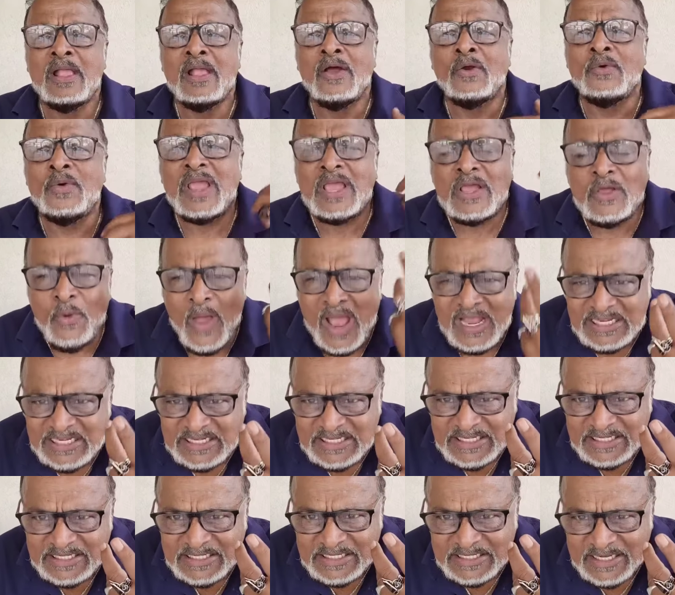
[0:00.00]

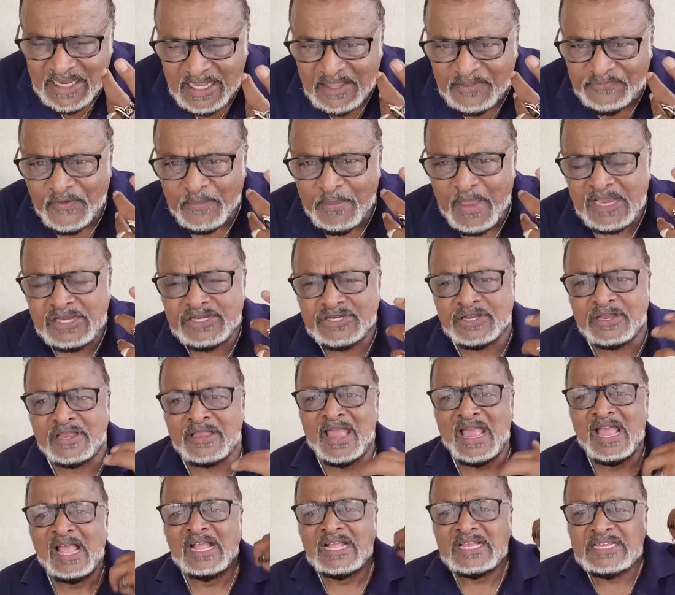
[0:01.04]
Request information.
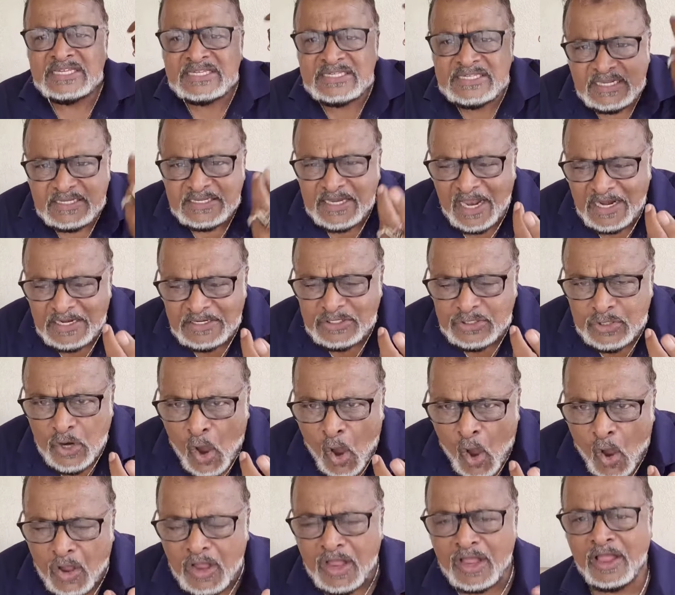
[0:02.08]
Sit and
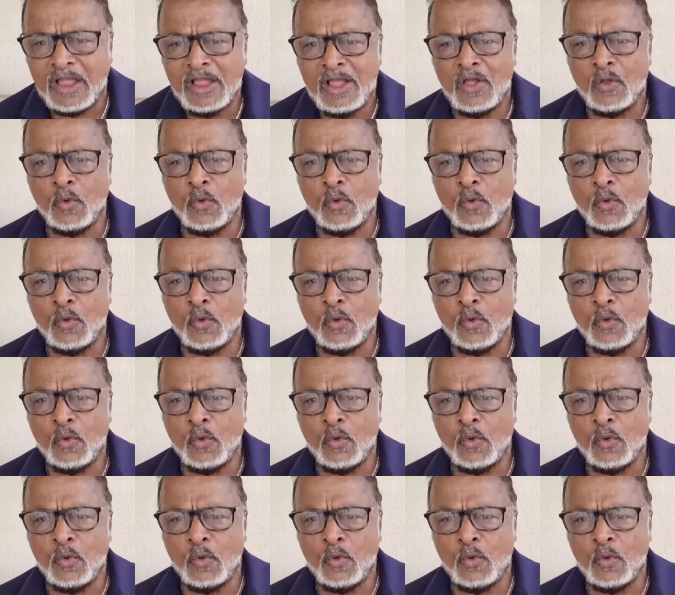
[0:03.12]
talk.